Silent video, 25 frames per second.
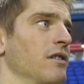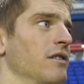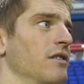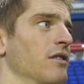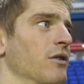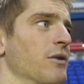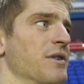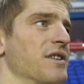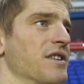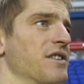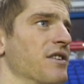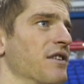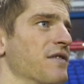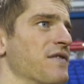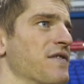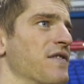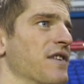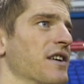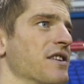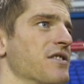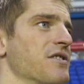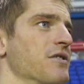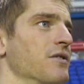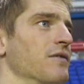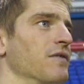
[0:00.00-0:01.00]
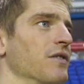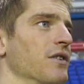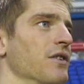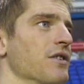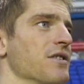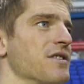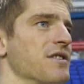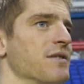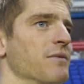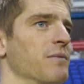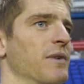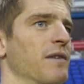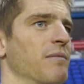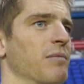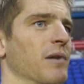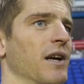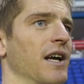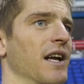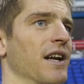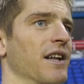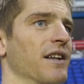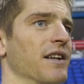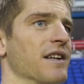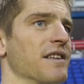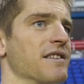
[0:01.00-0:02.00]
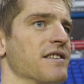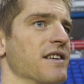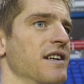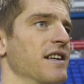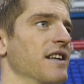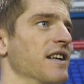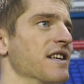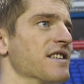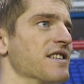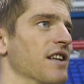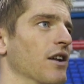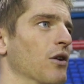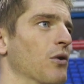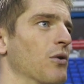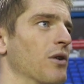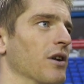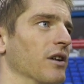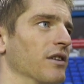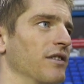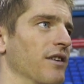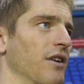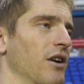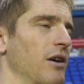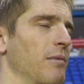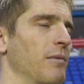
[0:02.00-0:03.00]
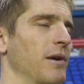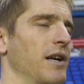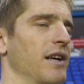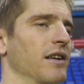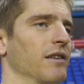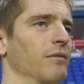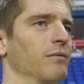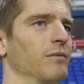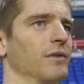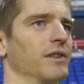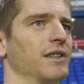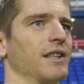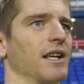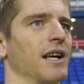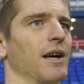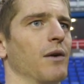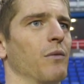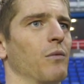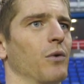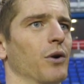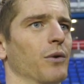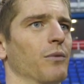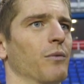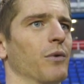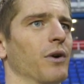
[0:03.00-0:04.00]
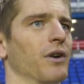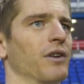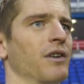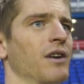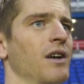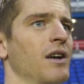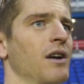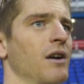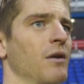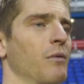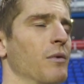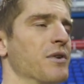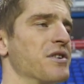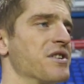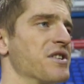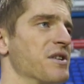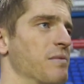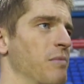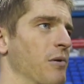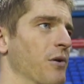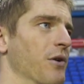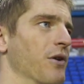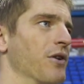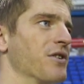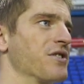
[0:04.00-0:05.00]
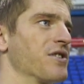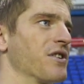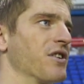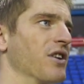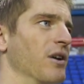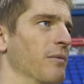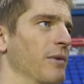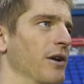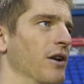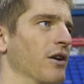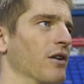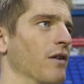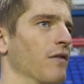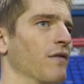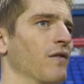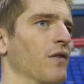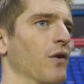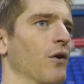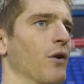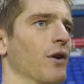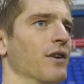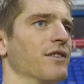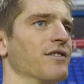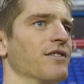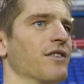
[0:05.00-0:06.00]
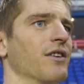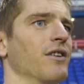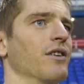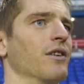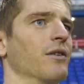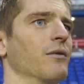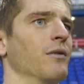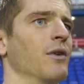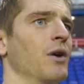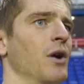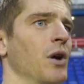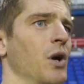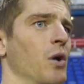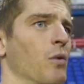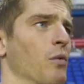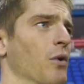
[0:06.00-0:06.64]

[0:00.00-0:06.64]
they're always a tough fixture for us that we played, and it is a local derby, and one which the supporters are going to be looking forward to, and